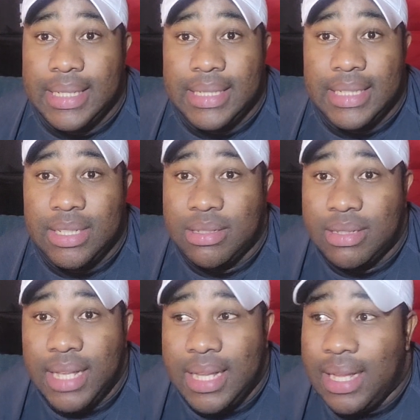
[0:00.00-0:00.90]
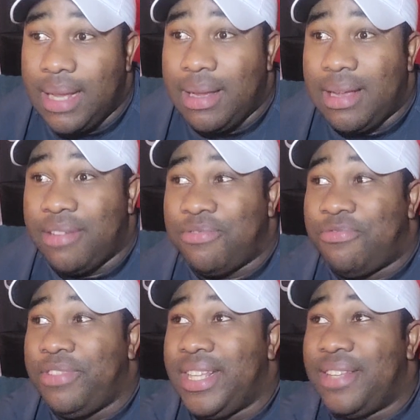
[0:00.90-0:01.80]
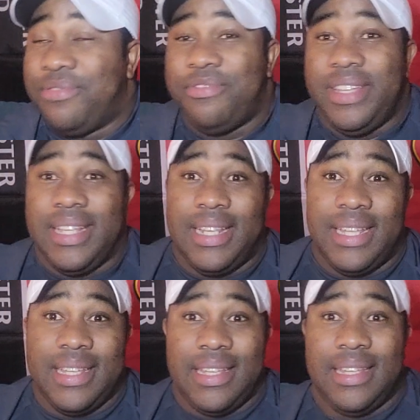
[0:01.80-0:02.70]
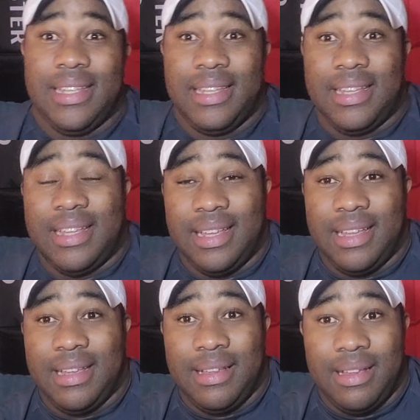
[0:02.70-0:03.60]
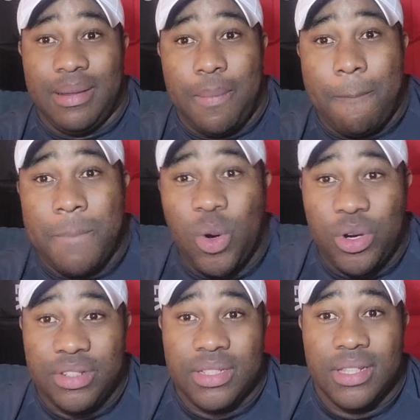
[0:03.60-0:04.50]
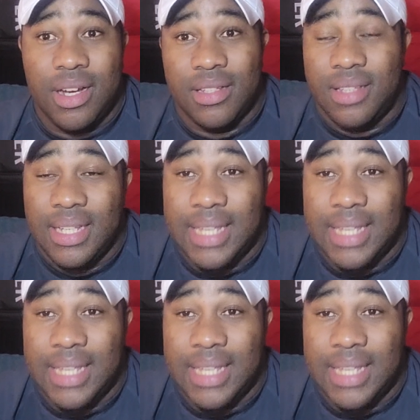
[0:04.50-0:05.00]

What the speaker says: It's just a really poor start to the